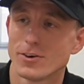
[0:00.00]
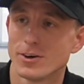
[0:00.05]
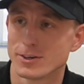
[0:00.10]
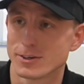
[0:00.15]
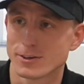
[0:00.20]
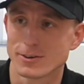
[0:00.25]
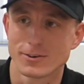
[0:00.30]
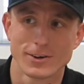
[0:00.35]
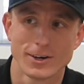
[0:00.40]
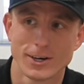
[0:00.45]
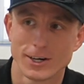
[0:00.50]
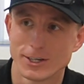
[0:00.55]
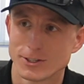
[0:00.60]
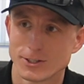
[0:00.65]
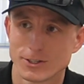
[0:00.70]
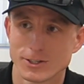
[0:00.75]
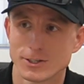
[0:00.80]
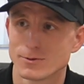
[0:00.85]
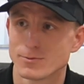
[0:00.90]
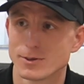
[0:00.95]
on a garage
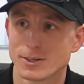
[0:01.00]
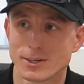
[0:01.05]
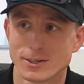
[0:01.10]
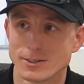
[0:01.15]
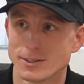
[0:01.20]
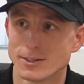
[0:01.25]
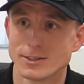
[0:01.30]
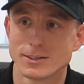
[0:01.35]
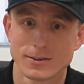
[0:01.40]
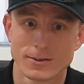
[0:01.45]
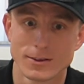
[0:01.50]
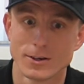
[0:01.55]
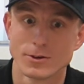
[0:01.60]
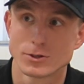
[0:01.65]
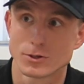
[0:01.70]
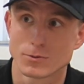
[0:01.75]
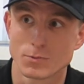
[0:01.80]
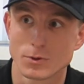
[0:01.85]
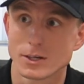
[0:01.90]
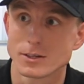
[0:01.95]
just because those
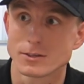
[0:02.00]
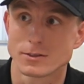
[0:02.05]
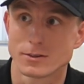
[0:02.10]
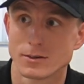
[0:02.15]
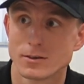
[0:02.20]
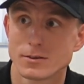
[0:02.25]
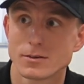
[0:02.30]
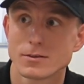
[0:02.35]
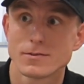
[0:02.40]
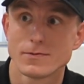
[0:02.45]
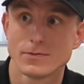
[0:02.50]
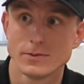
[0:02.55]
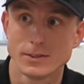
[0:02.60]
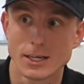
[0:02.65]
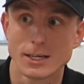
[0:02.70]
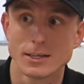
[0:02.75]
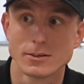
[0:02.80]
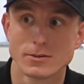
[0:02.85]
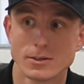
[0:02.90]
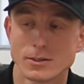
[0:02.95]
springs are
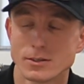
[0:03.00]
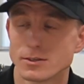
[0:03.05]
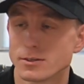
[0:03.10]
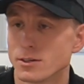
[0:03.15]
dangerous.